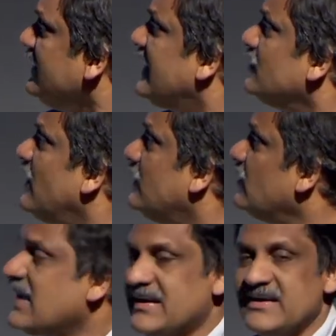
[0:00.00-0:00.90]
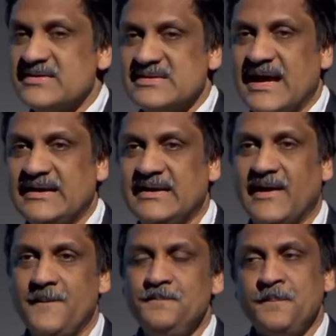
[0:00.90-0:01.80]
The other way to look at it is that
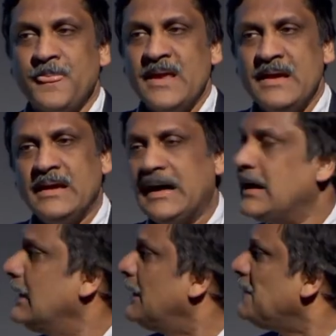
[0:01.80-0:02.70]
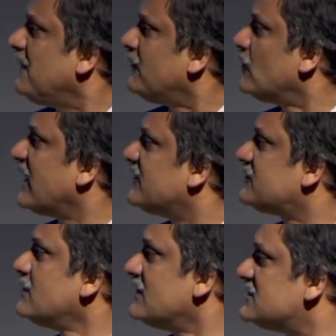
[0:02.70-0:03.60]
if you look at
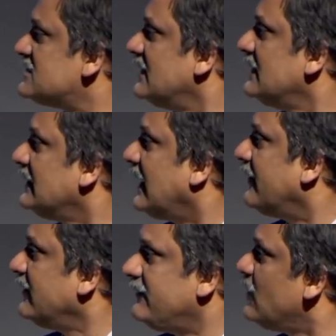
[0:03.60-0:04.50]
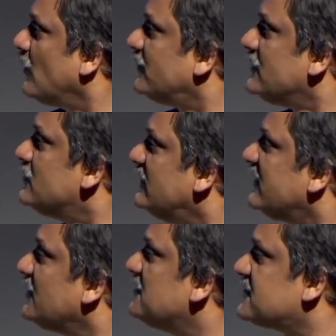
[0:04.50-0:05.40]
students, we also
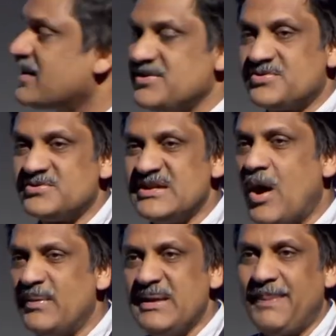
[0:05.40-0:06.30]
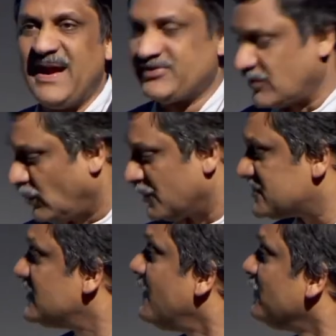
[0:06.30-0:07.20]
did some studies to see how many pass a
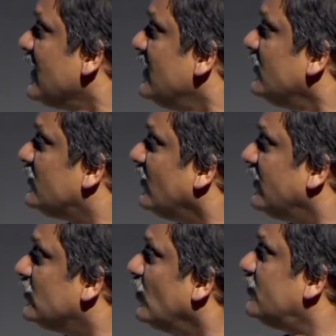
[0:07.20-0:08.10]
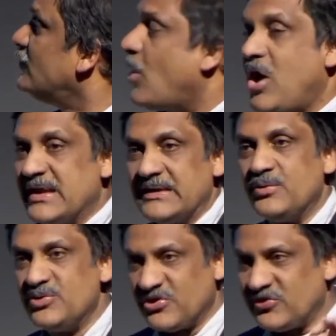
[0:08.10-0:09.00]
course. So for those
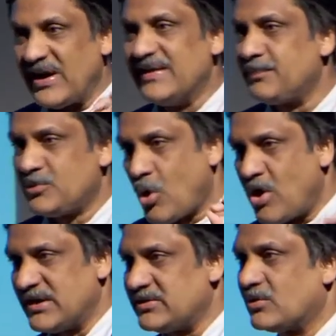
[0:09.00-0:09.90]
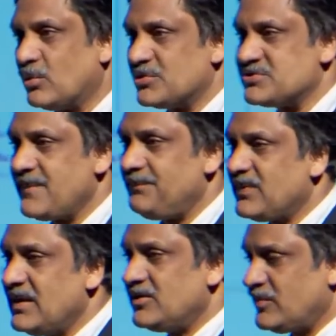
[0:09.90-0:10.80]
who just sign up to audit the course,
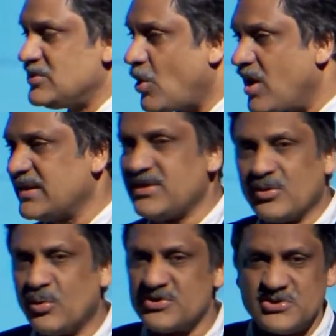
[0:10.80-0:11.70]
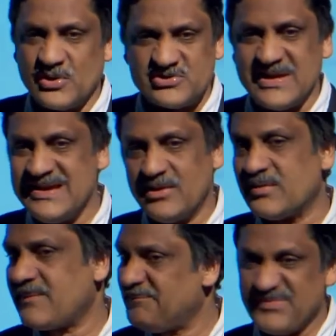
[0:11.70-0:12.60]
so when you audit the course, you're saying, look,
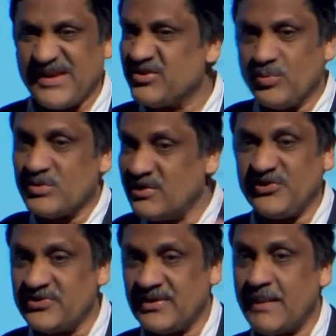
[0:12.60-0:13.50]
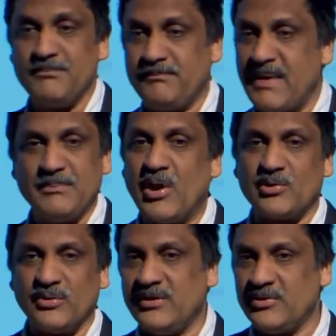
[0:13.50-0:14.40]
I just want to listen. I'm not
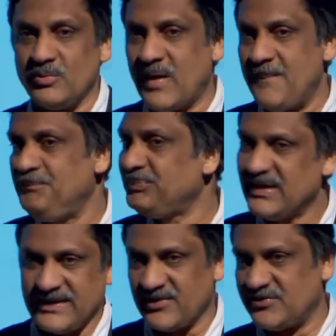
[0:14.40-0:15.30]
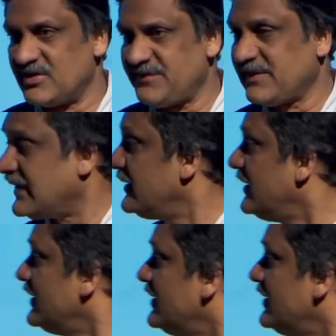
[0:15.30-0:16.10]
looking to get a certificate.